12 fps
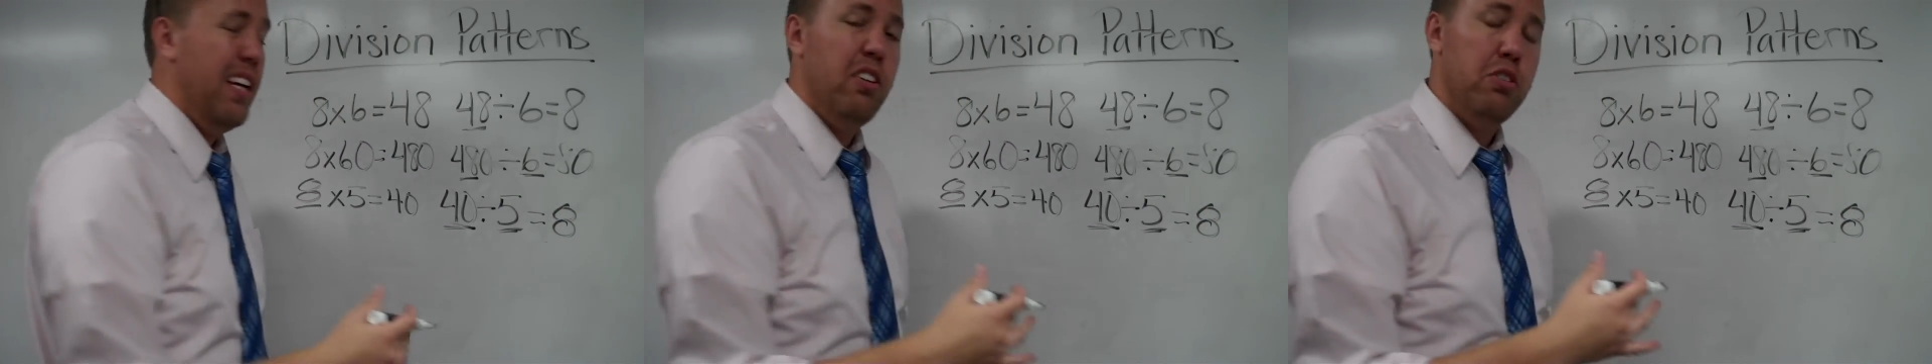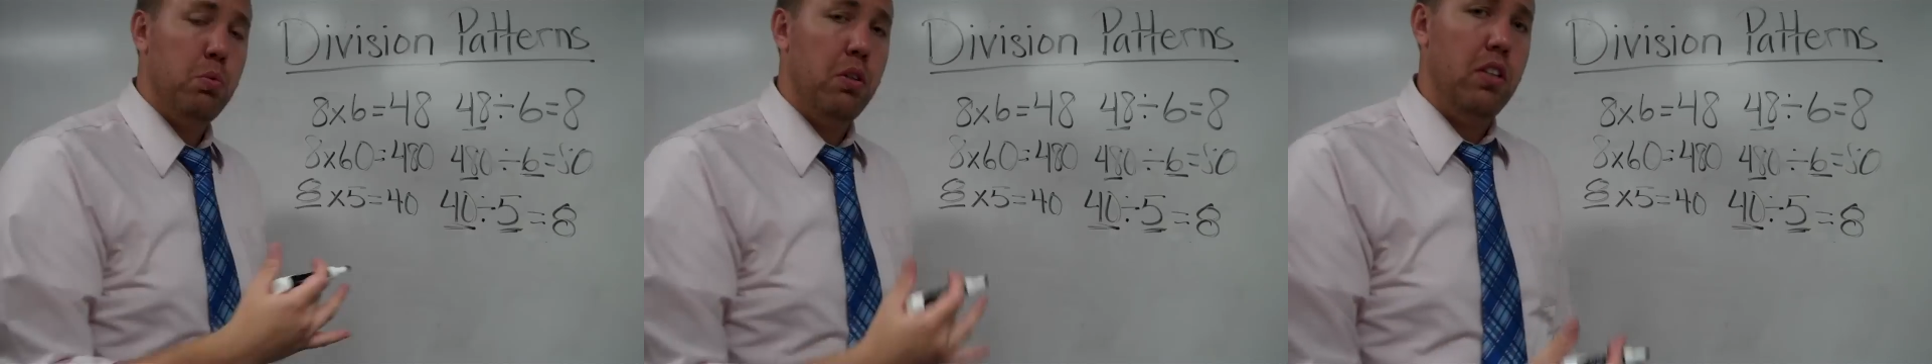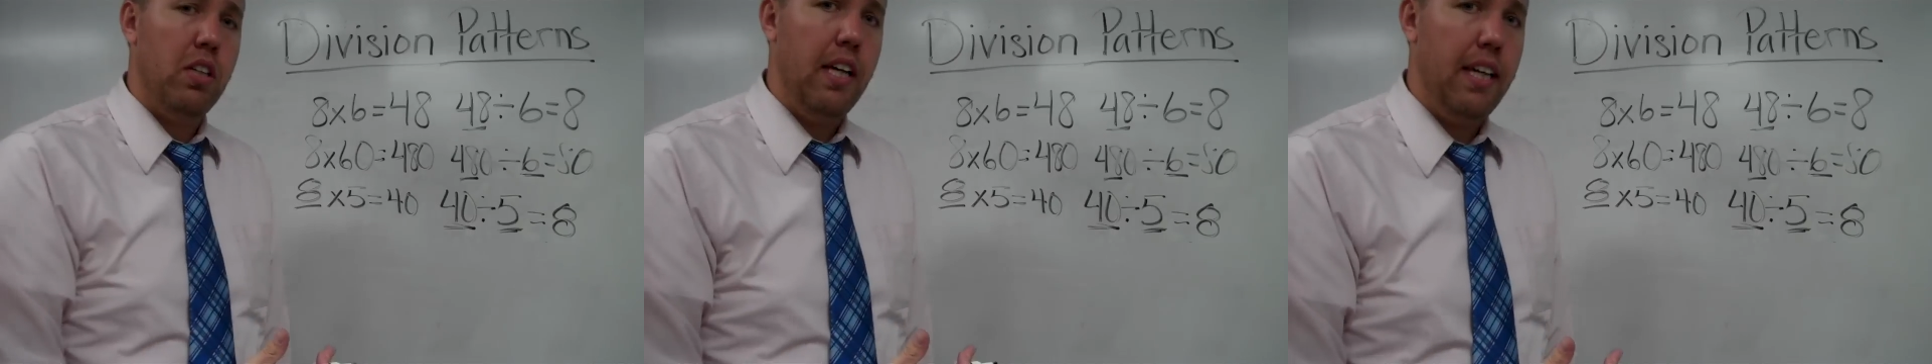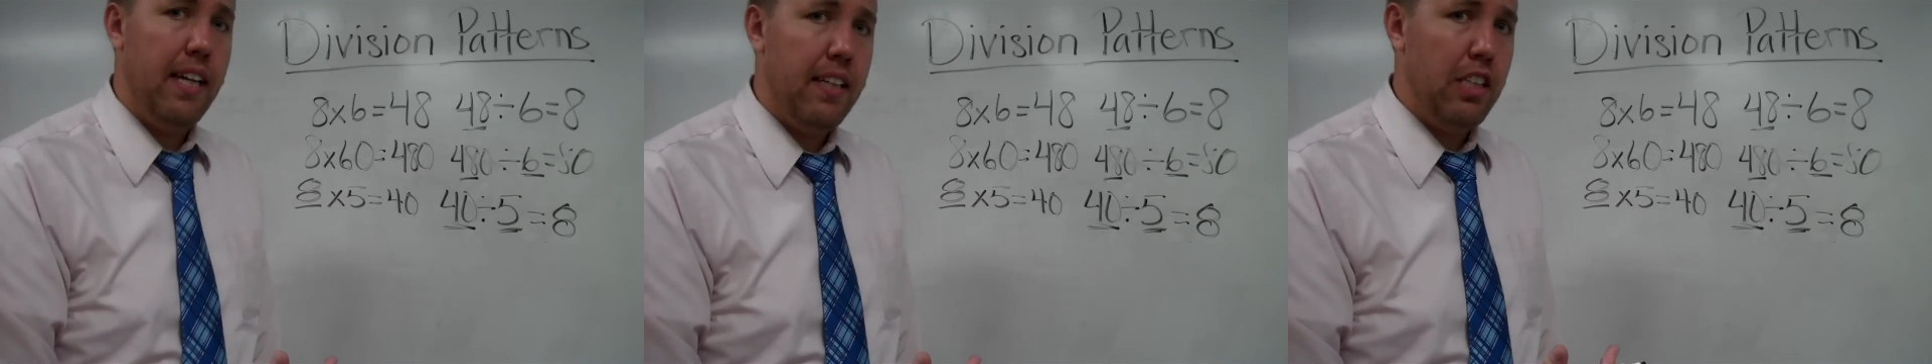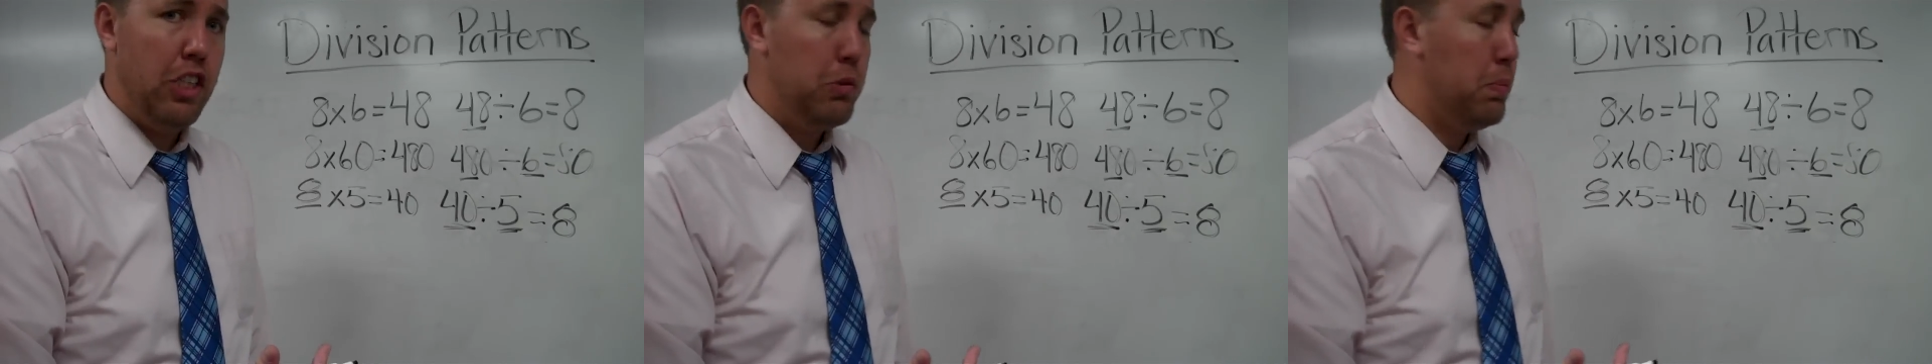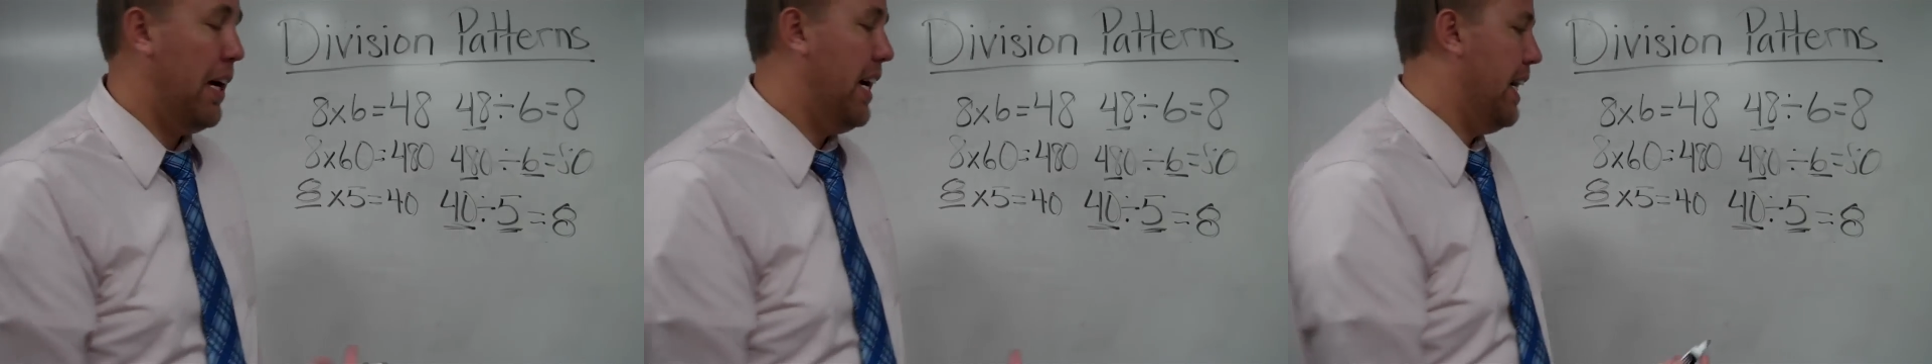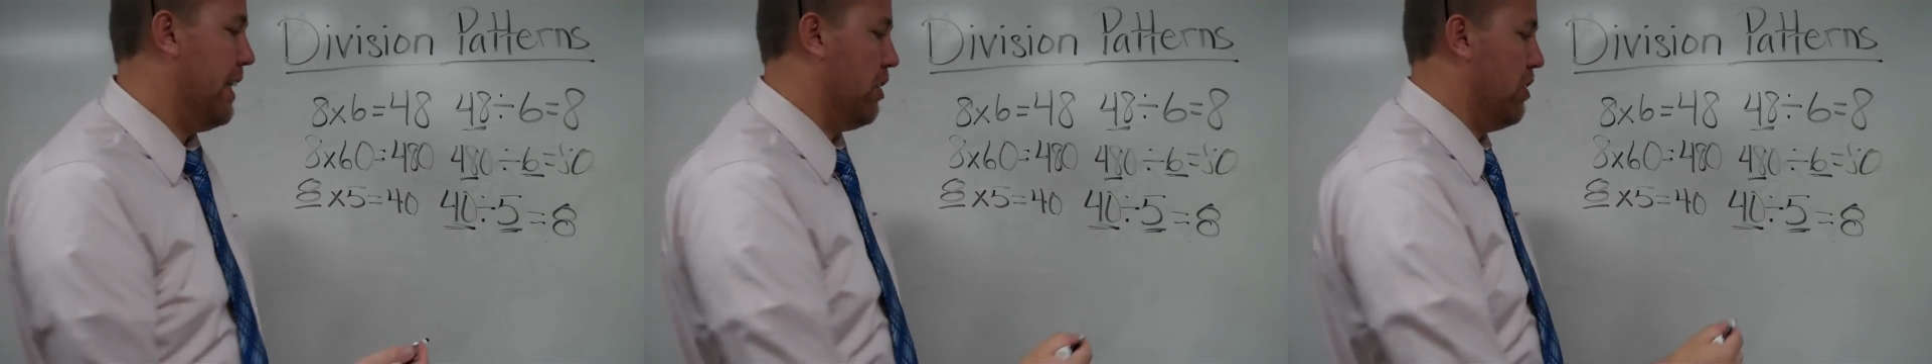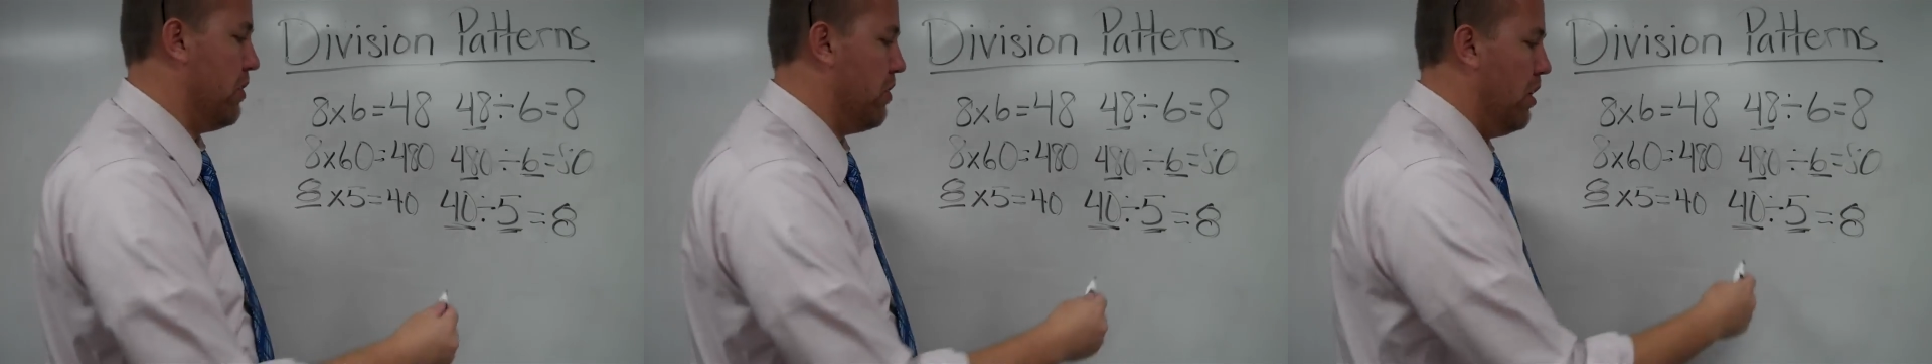Now as we're looking at these
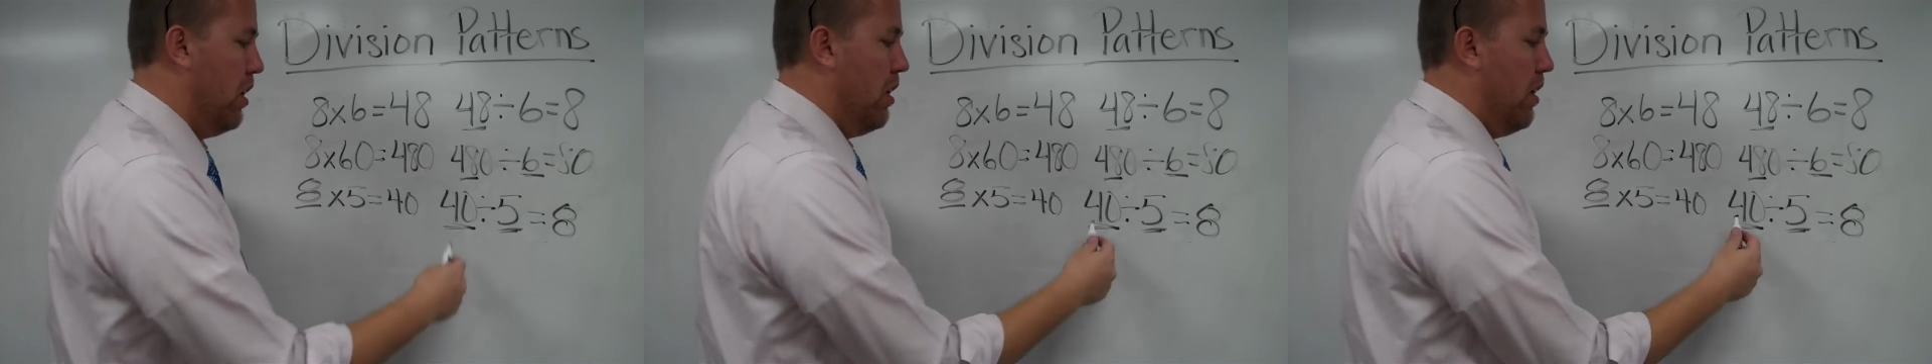patterns,